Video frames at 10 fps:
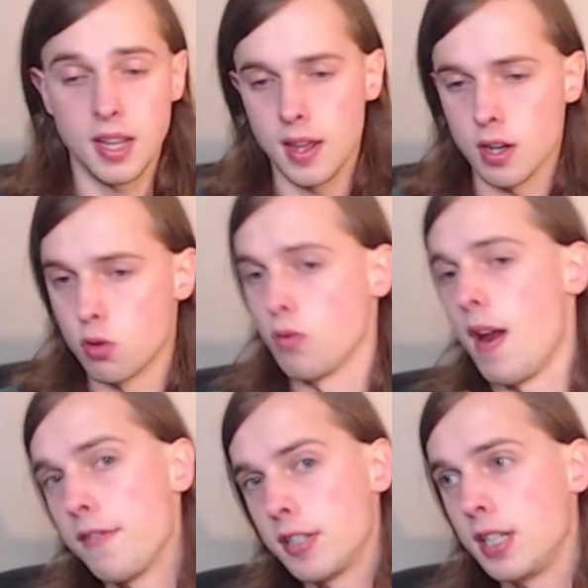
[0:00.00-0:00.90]
that
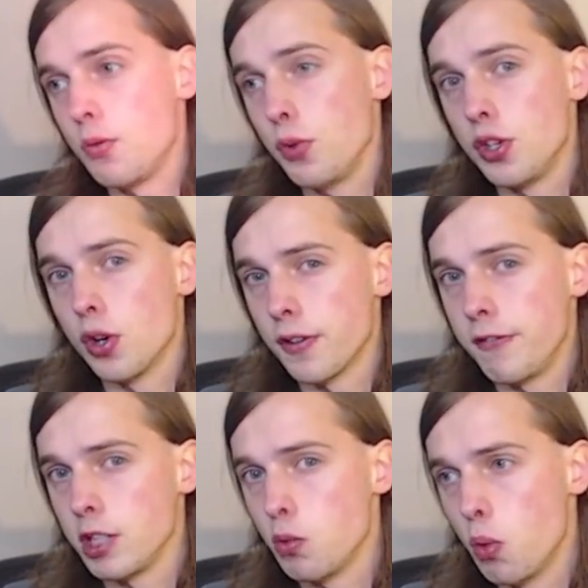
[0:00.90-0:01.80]
gravity would not
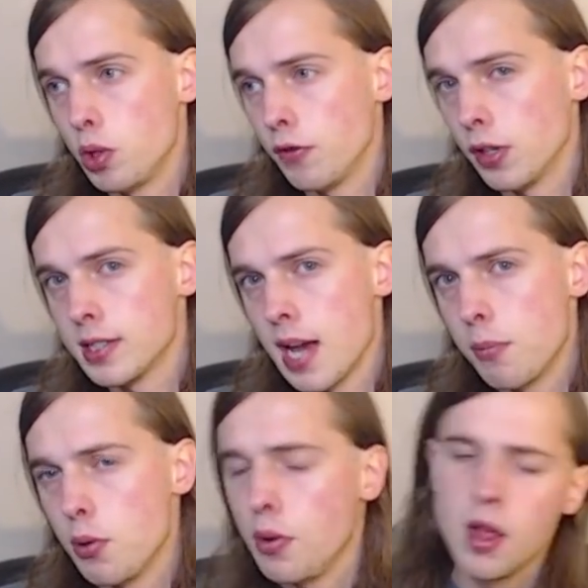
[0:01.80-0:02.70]
affect water, for
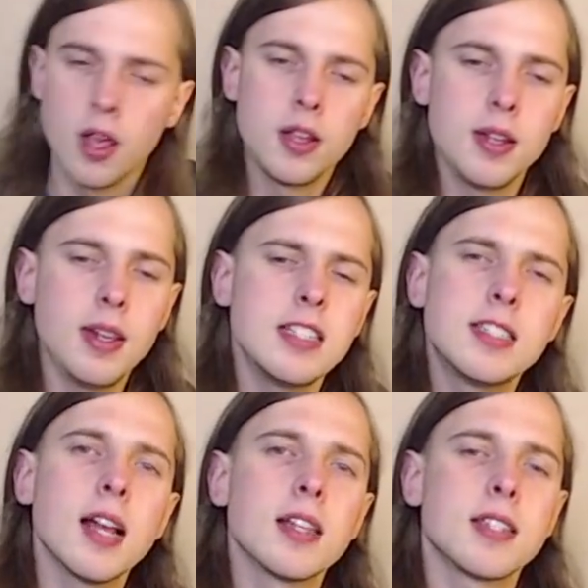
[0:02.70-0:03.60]
example, you need to
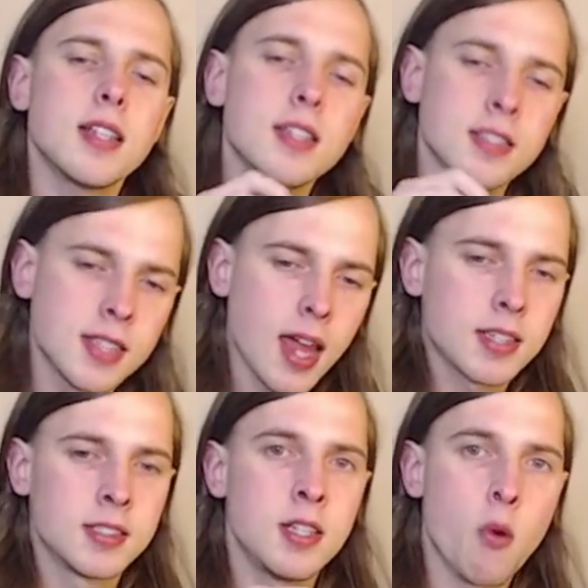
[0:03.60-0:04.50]
tell us
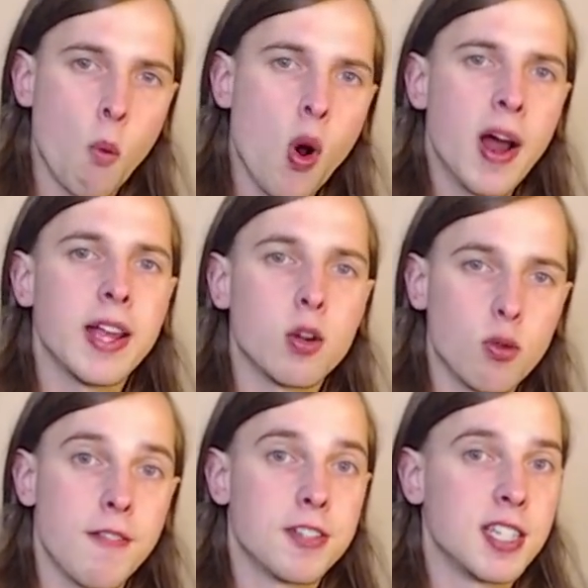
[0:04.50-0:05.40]
exactly why
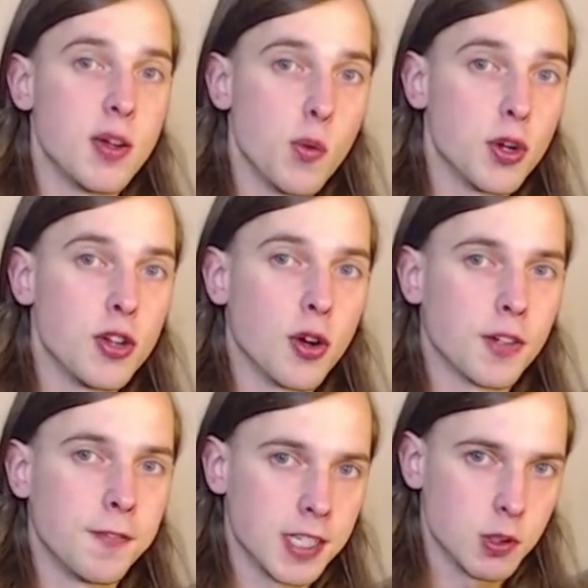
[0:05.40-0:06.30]
gravity would not
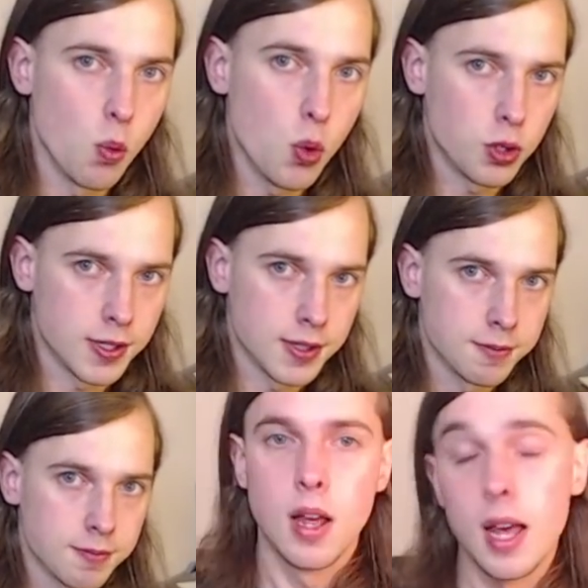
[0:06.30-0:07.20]
affect water.
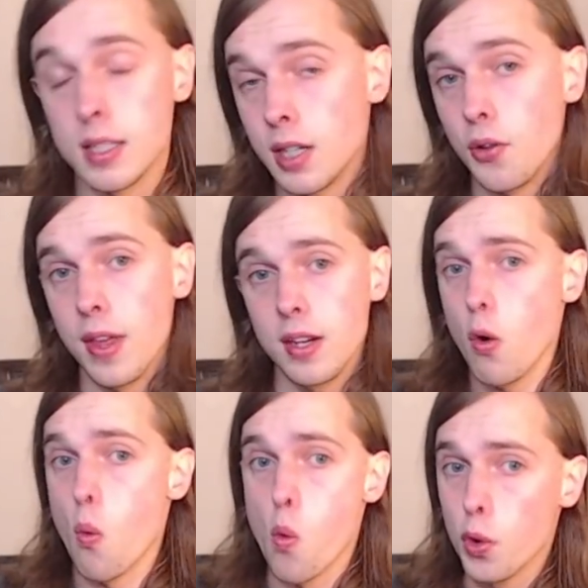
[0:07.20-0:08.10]
Until then,
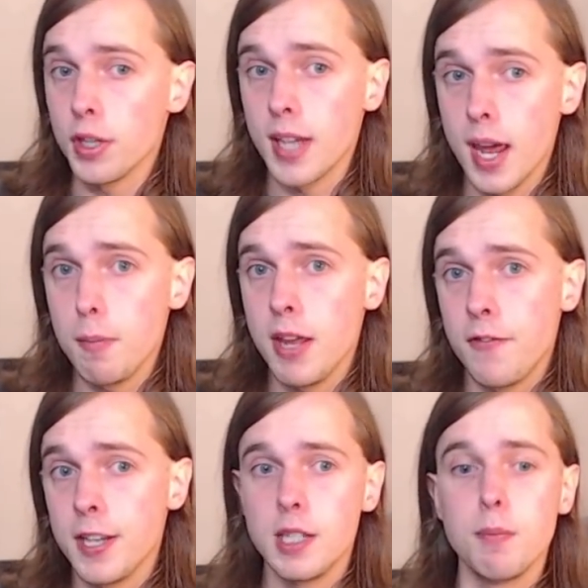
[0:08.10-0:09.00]
water can be
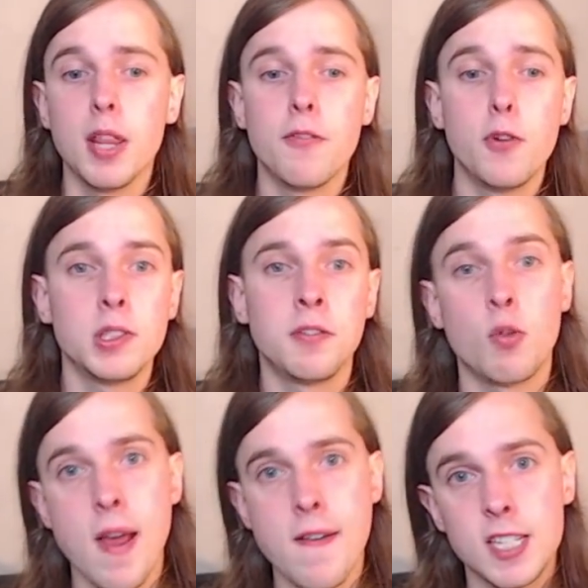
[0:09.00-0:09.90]
affected by the force of
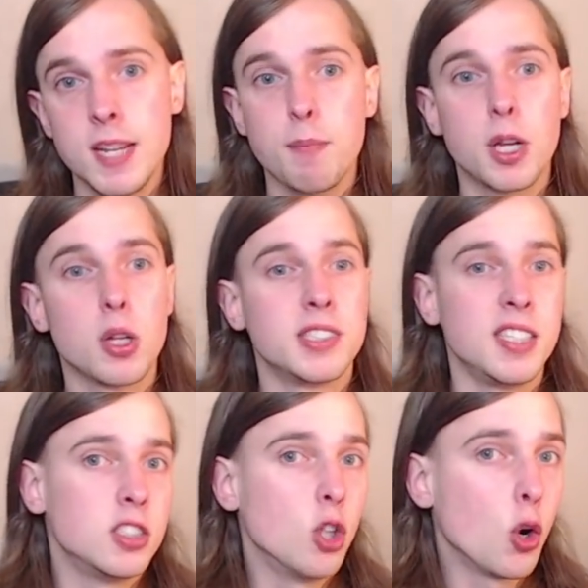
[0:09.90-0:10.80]
gravity because
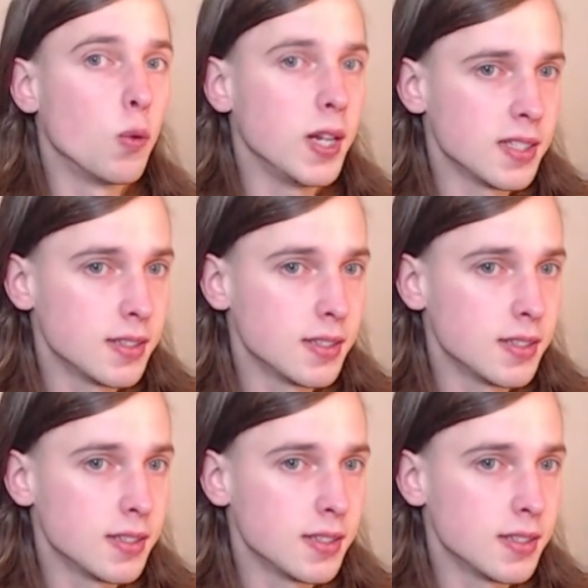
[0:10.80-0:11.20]
there's no reason